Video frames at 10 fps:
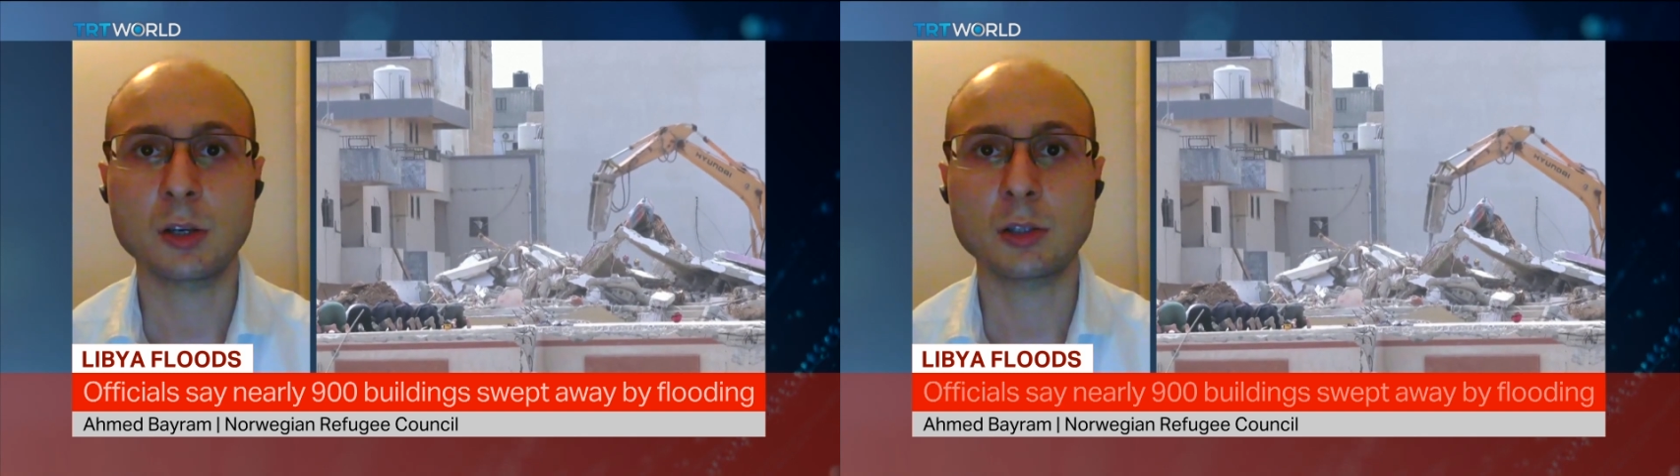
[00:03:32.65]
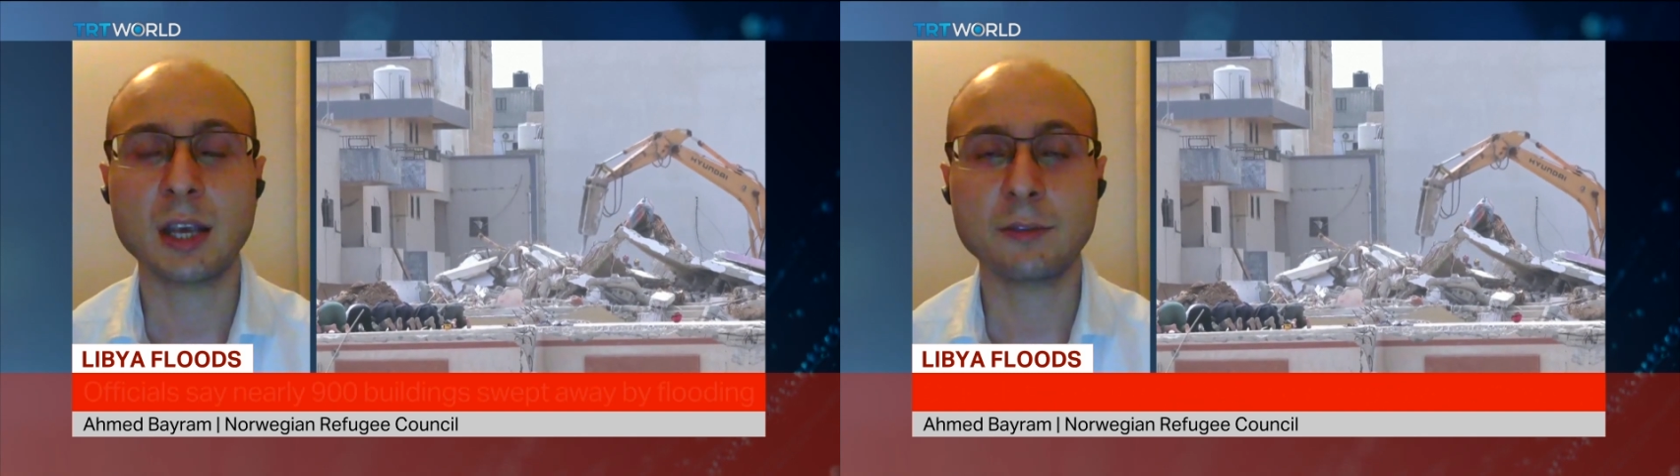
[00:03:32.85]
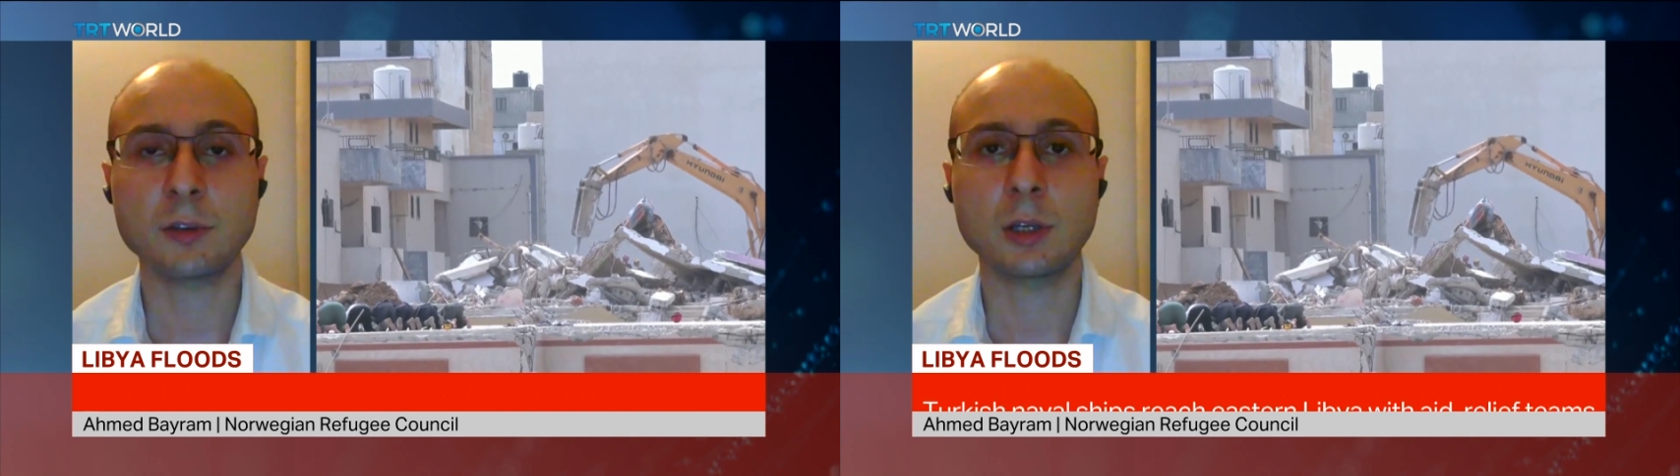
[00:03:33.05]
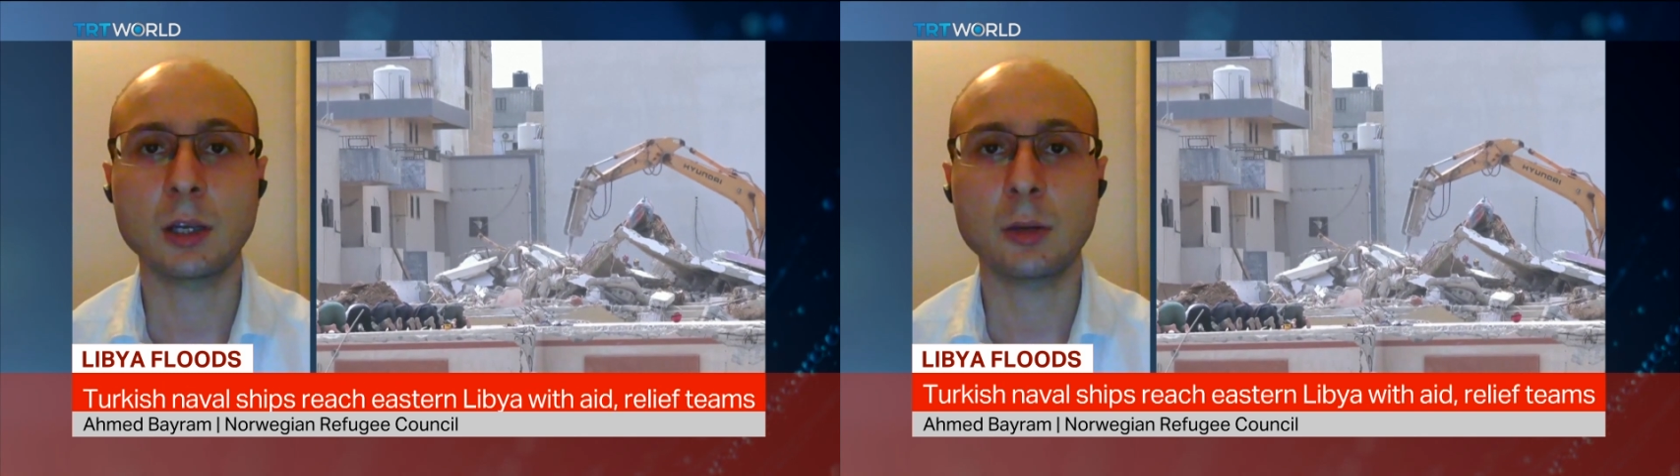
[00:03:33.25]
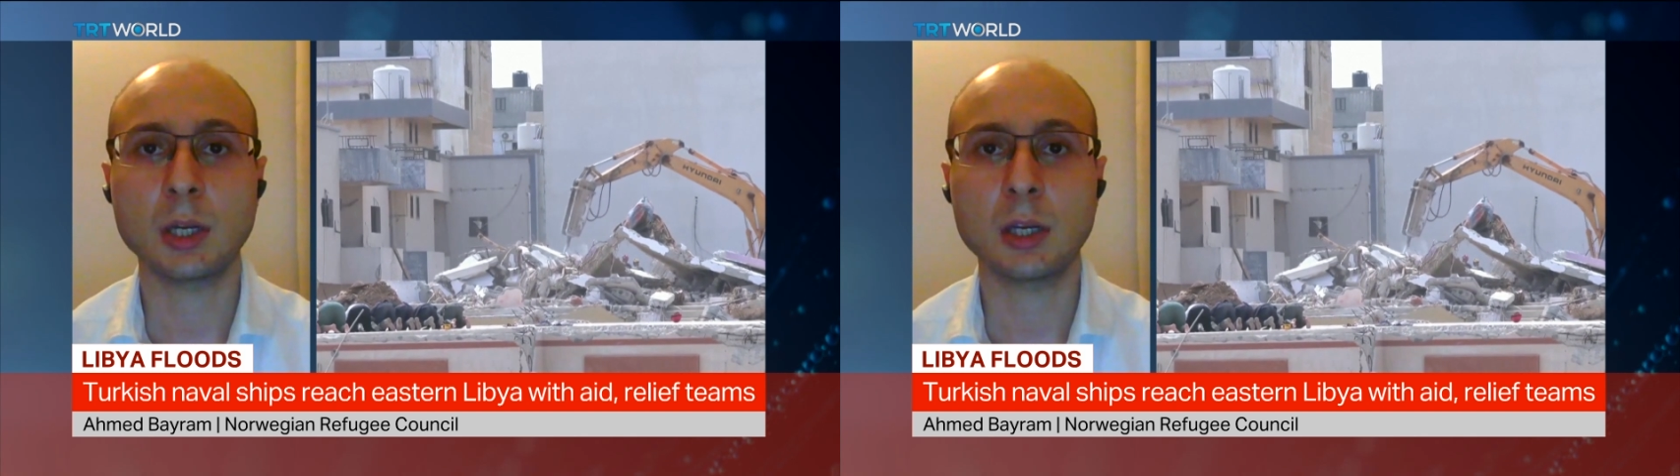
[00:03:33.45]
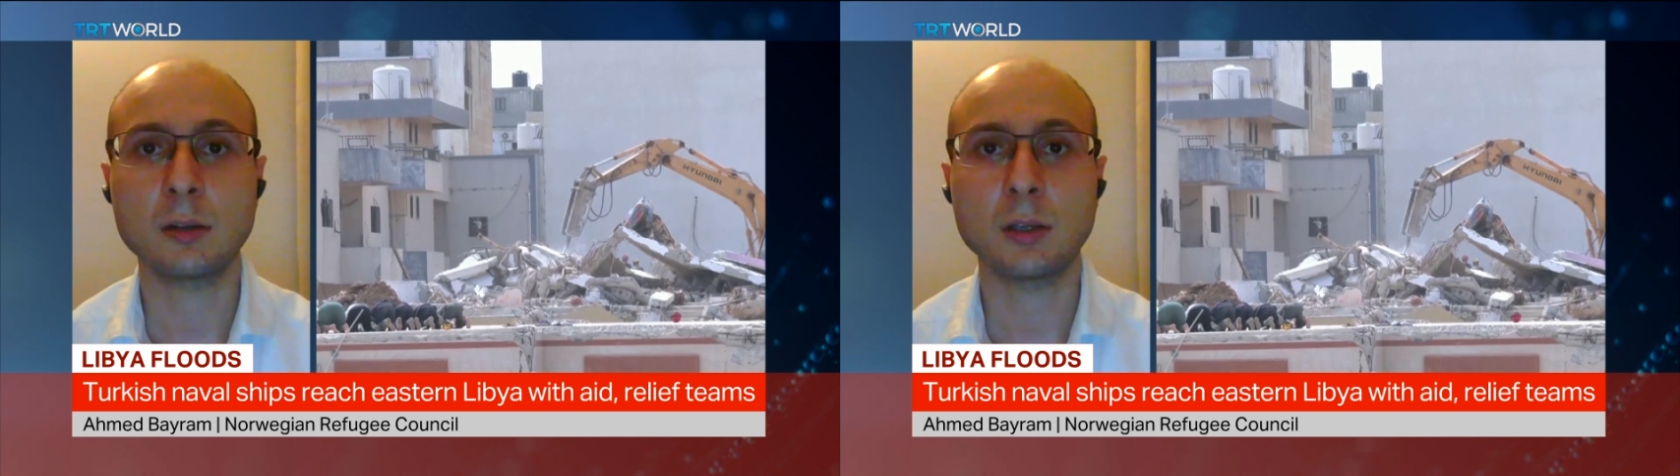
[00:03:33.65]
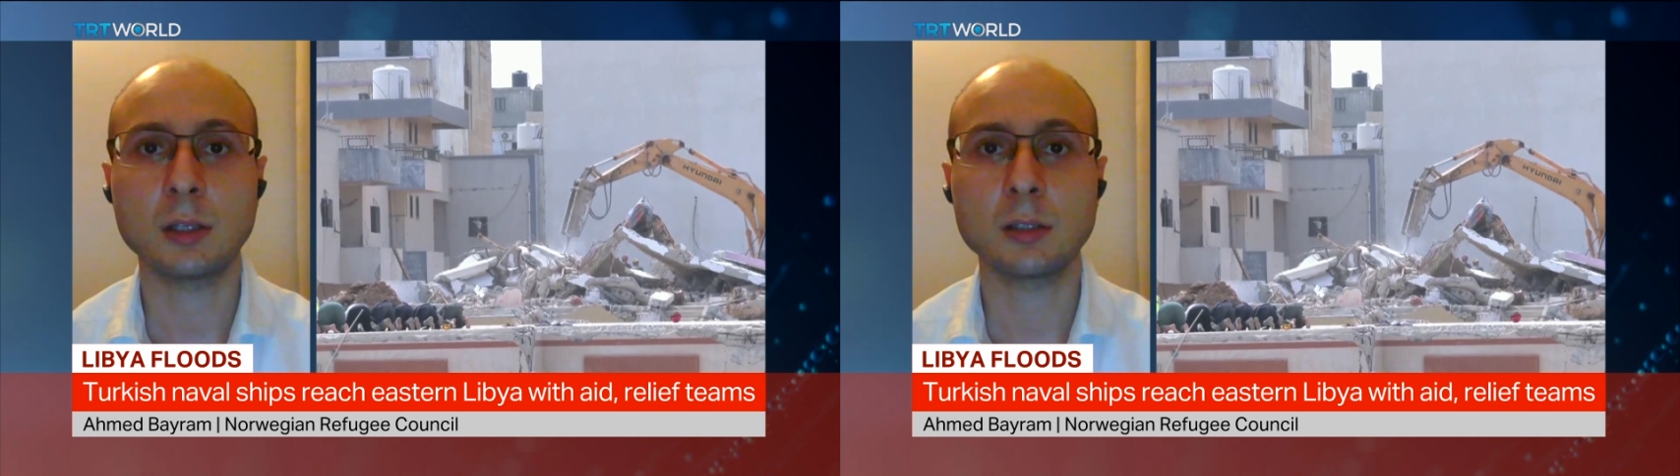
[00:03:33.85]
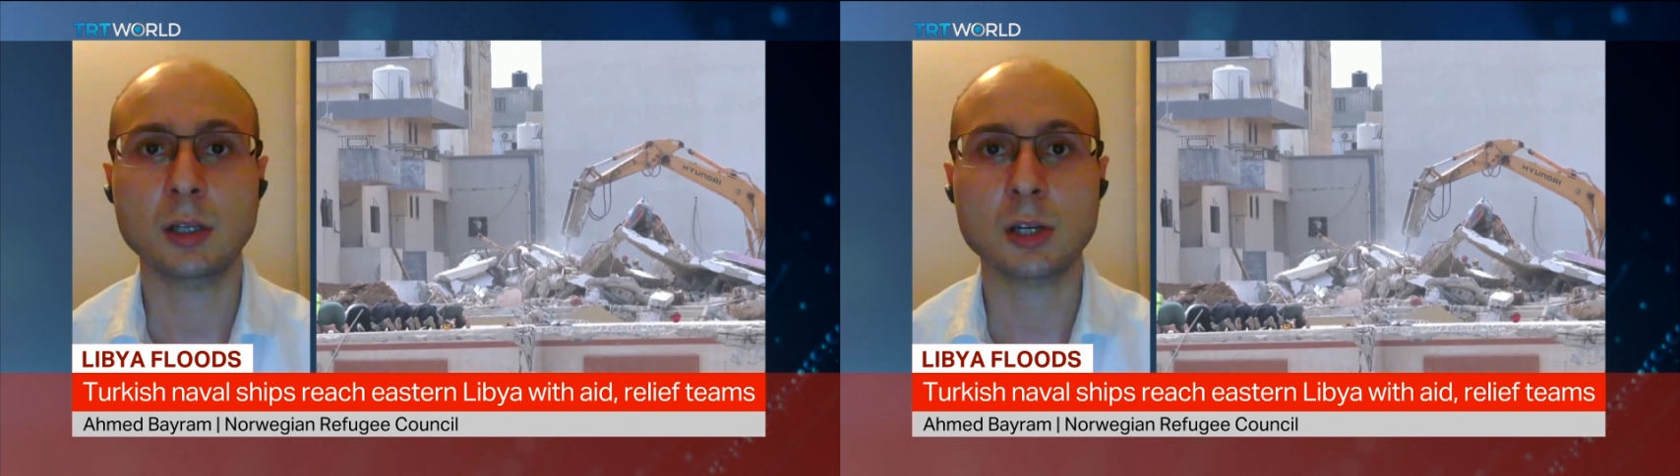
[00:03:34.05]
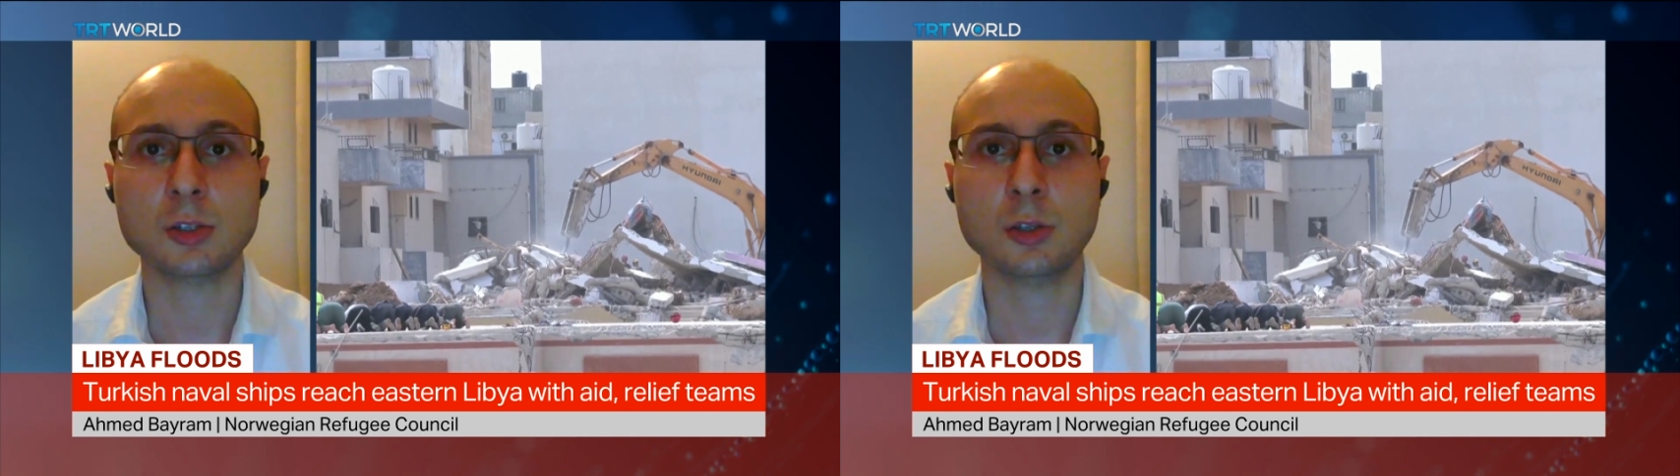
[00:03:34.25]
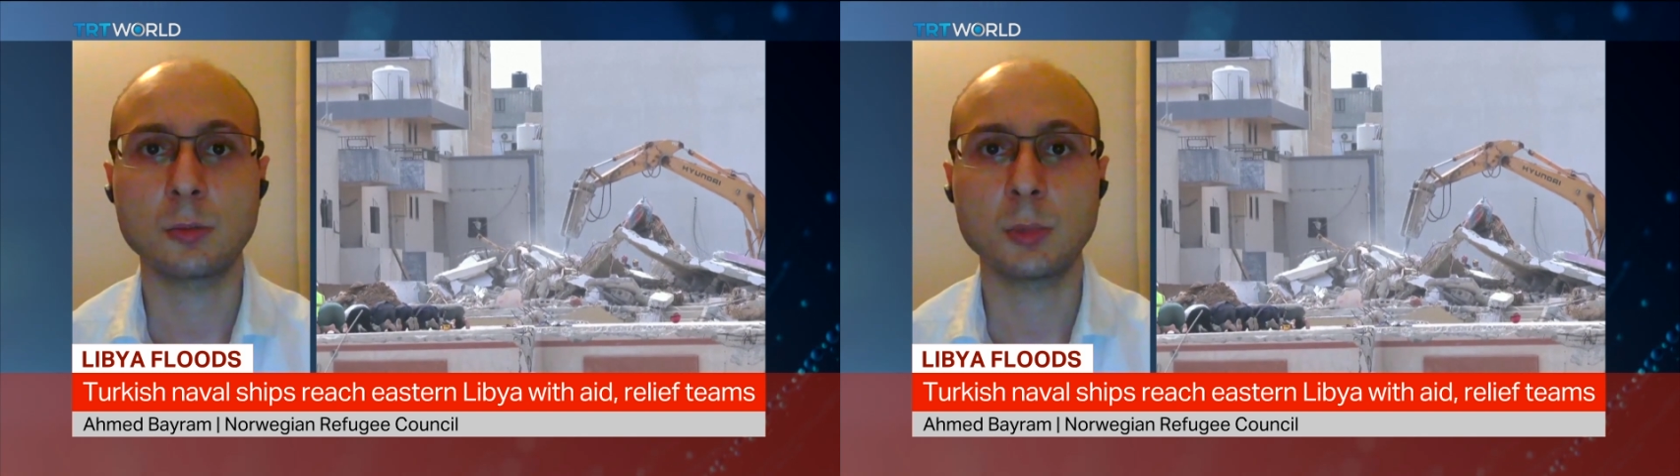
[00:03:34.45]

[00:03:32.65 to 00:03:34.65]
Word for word: So definitely, we need the international